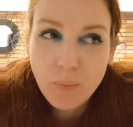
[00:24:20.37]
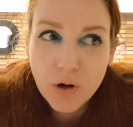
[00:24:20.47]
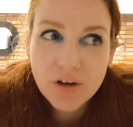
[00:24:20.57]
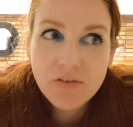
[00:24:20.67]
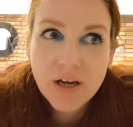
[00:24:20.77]

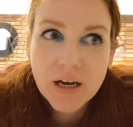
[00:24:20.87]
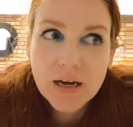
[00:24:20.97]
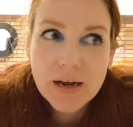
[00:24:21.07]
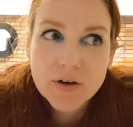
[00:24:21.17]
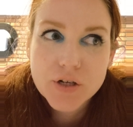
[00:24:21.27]
part of that
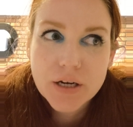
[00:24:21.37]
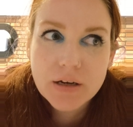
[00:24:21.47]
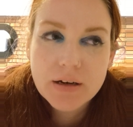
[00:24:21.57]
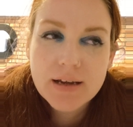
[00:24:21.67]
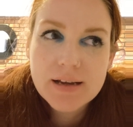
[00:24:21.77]

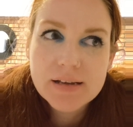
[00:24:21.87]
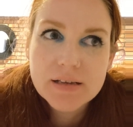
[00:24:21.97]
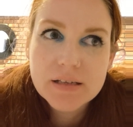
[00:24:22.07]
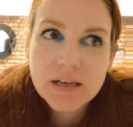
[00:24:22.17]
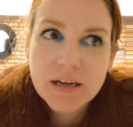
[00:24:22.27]
connection
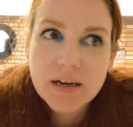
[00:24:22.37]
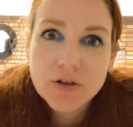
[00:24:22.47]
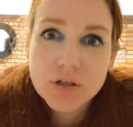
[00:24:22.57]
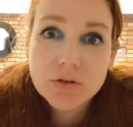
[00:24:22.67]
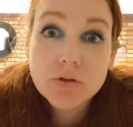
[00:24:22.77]
is the
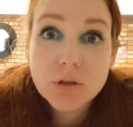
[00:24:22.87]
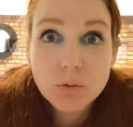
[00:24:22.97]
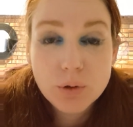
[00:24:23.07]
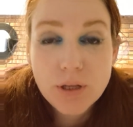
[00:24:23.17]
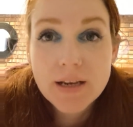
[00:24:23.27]
connection
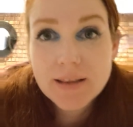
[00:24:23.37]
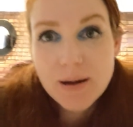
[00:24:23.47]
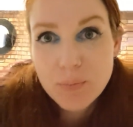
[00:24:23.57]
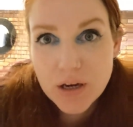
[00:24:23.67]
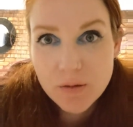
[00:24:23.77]
to like
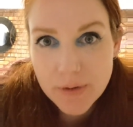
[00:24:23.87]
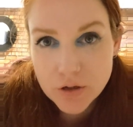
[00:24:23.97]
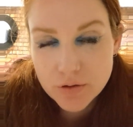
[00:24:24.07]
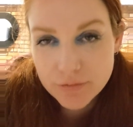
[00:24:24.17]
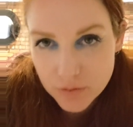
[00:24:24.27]
that being a
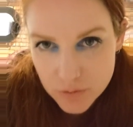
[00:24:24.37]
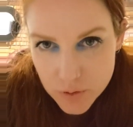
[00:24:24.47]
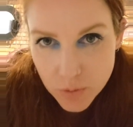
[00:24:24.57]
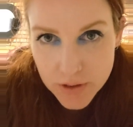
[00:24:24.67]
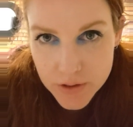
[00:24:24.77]
major food
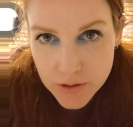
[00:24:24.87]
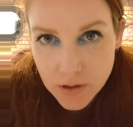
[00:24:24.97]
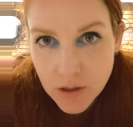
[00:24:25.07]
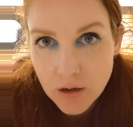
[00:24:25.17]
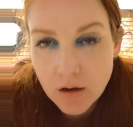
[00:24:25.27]
source.
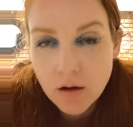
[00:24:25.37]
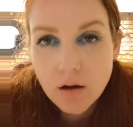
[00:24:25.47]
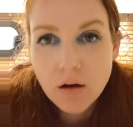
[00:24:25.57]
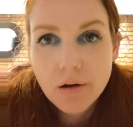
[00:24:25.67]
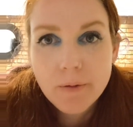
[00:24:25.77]

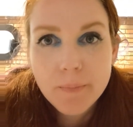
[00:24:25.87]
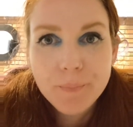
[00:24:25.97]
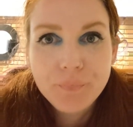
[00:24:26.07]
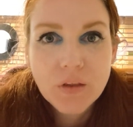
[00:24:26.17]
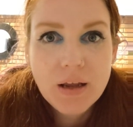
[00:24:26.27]

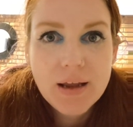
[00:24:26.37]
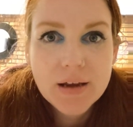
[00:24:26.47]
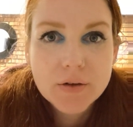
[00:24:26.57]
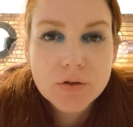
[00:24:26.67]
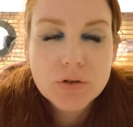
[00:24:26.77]

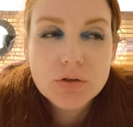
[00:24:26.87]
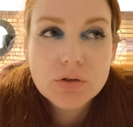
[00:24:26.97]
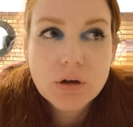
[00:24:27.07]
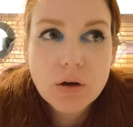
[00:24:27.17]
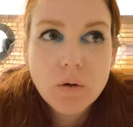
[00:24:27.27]

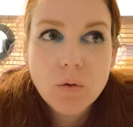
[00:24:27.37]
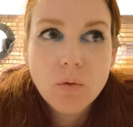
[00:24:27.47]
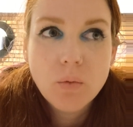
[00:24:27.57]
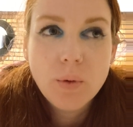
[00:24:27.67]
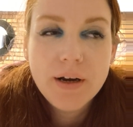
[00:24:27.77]
So
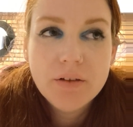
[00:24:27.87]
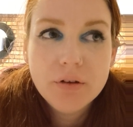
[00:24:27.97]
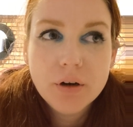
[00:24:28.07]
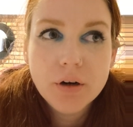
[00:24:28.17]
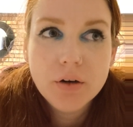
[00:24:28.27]

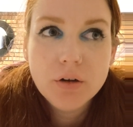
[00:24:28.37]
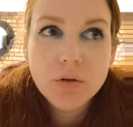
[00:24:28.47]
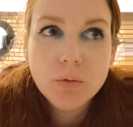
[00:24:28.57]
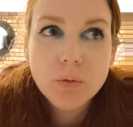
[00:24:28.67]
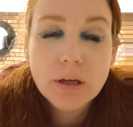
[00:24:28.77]
whenever
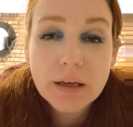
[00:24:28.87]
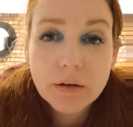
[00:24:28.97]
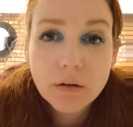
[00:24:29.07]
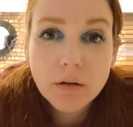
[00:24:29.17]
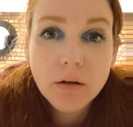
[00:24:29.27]
you
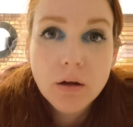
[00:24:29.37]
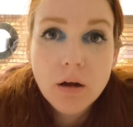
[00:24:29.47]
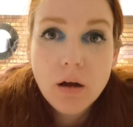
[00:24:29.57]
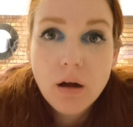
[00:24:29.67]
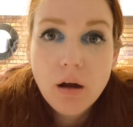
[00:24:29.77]
kill
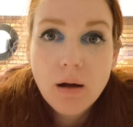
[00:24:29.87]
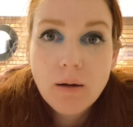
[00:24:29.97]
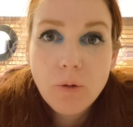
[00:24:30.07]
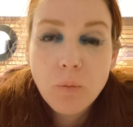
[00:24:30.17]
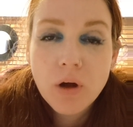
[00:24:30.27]

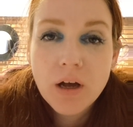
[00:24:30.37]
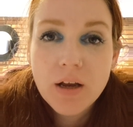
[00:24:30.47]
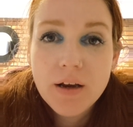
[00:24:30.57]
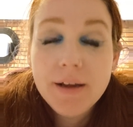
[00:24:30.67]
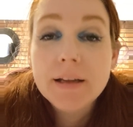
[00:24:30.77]

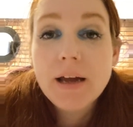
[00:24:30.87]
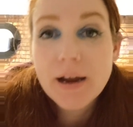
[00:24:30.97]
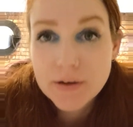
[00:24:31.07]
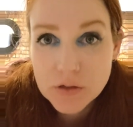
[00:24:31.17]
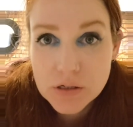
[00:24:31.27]
an
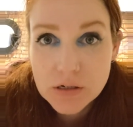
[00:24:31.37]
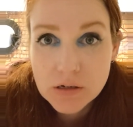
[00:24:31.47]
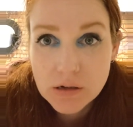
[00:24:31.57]
eland,